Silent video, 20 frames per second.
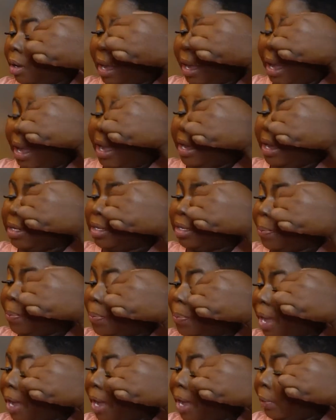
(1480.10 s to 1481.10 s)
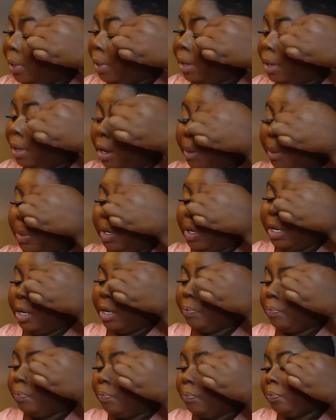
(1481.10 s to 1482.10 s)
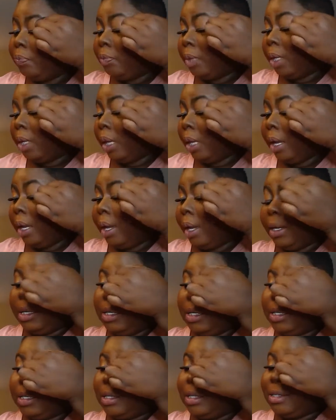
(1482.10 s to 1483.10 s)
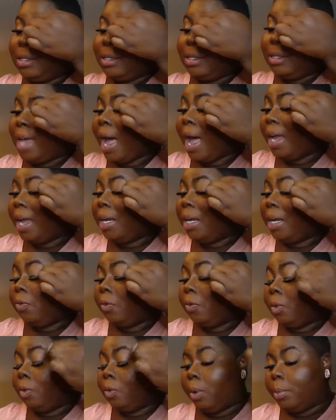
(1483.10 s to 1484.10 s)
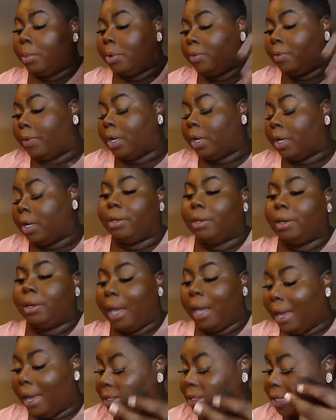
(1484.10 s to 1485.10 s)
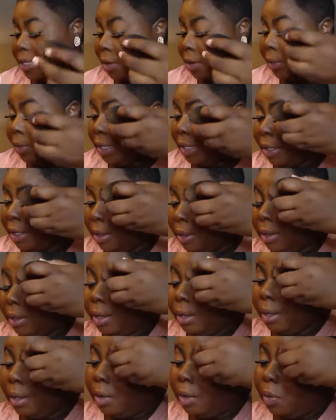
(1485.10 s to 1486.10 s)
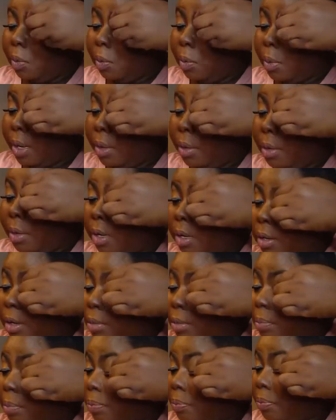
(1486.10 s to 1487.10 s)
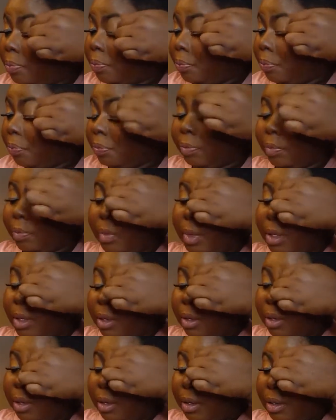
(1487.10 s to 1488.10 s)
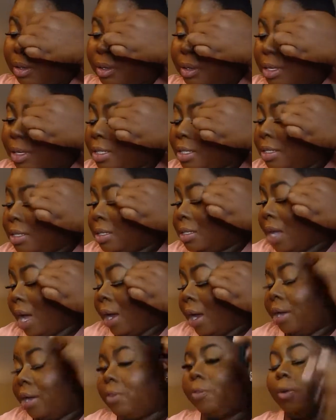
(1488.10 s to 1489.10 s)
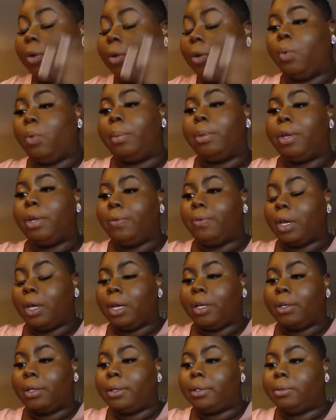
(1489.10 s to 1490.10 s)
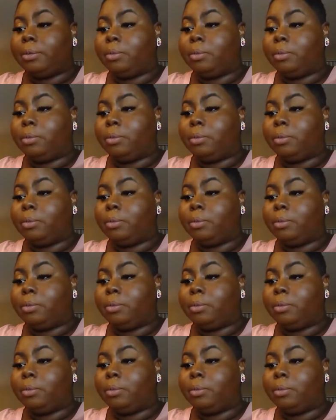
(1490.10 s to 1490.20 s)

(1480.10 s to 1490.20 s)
as a parent company, and it's designed for women of color. Hey Tony, welcome. It's designed for women of color,